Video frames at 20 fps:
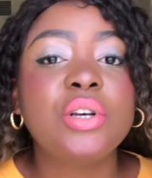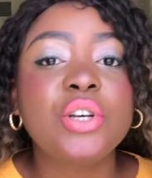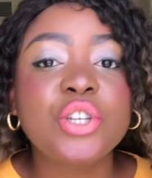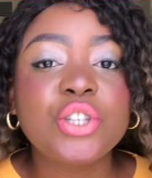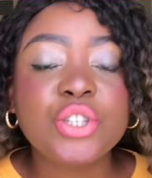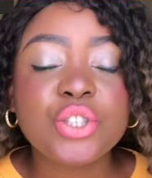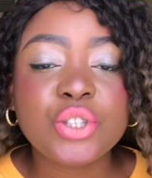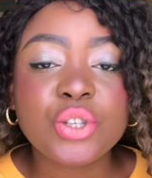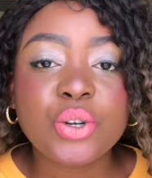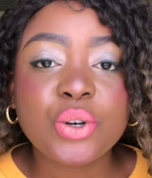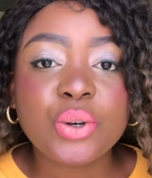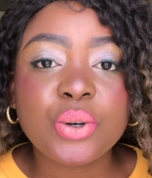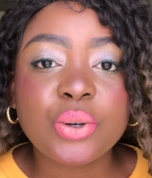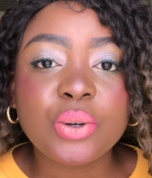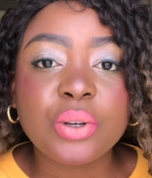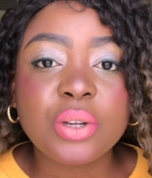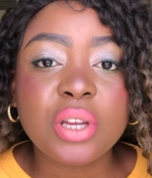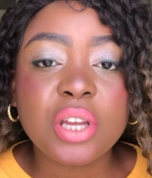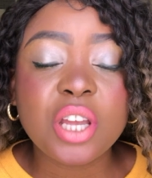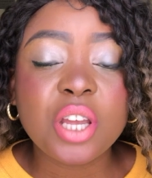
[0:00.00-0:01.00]
So,
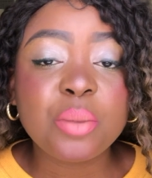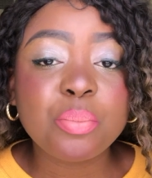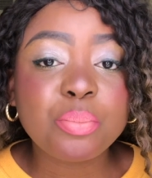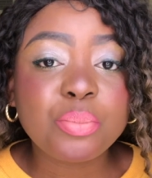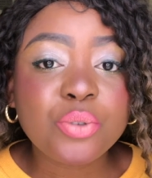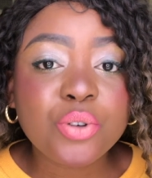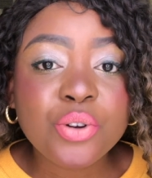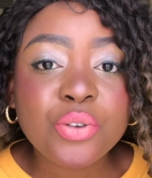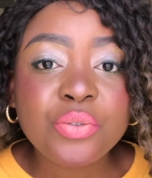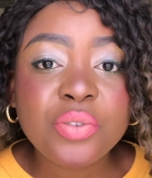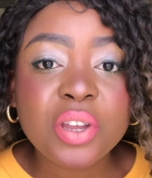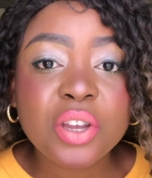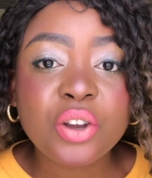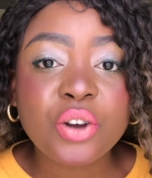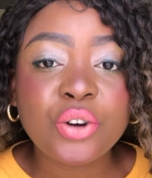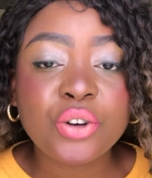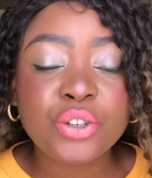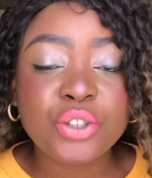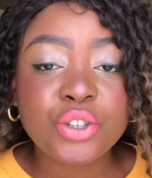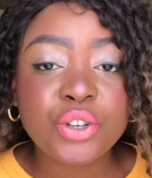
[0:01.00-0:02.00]

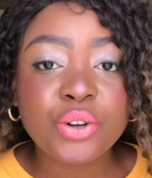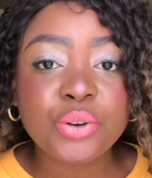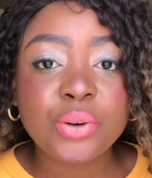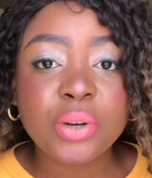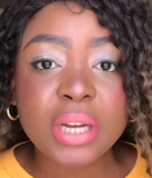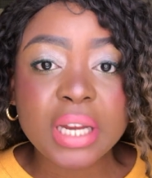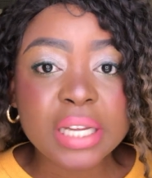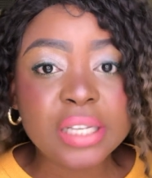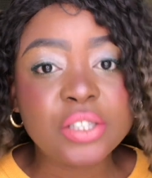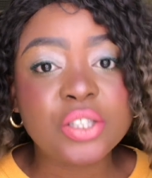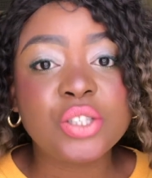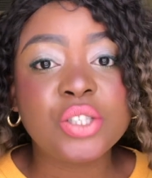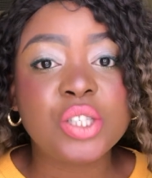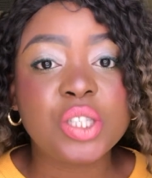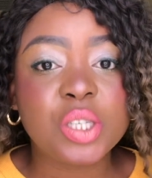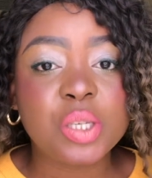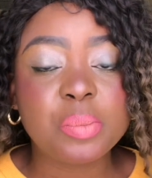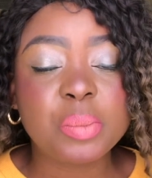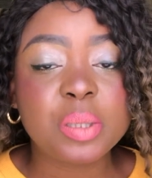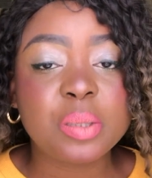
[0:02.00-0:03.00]
improving on your
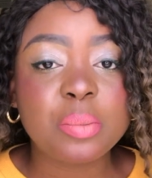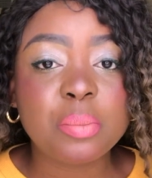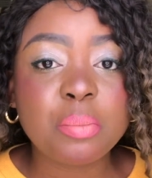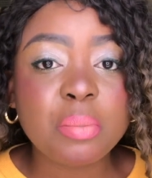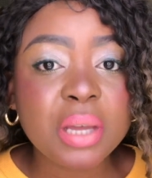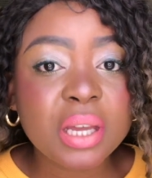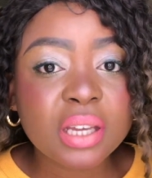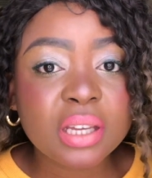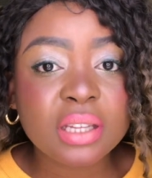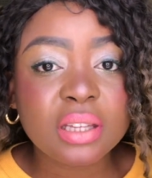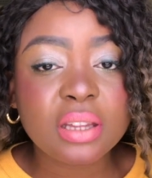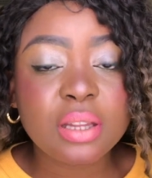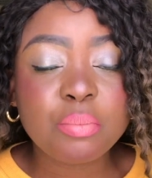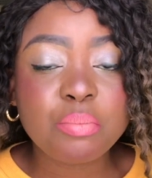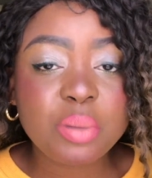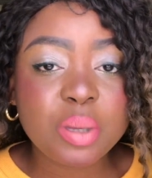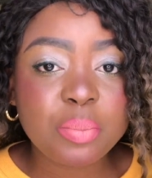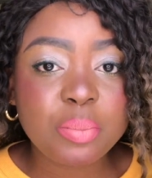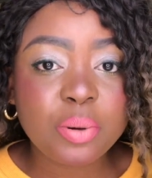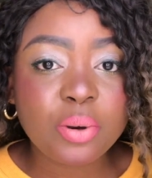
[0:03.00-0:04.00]
relationships, make the
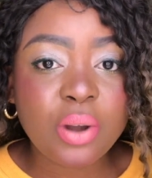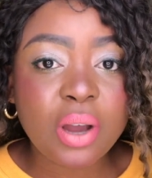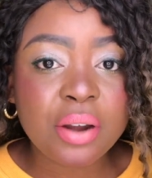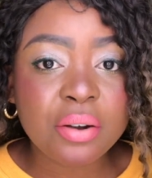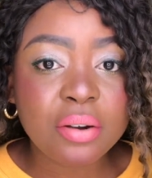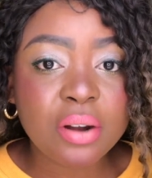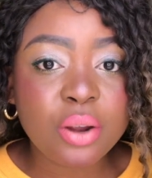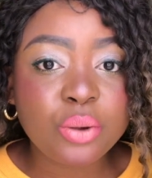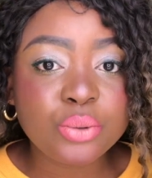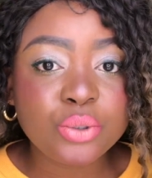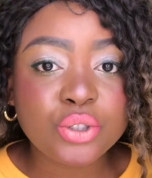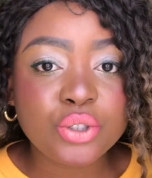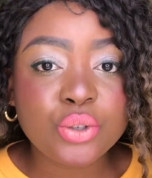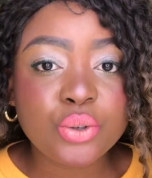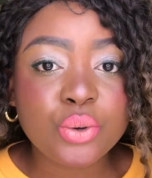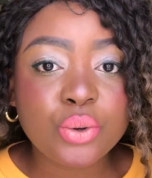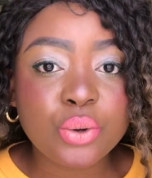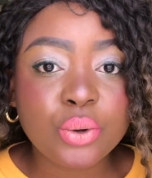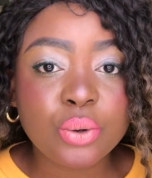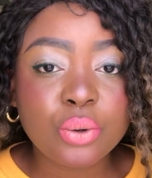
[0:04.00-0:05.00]
people around
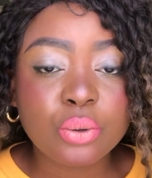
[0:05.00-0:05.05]
you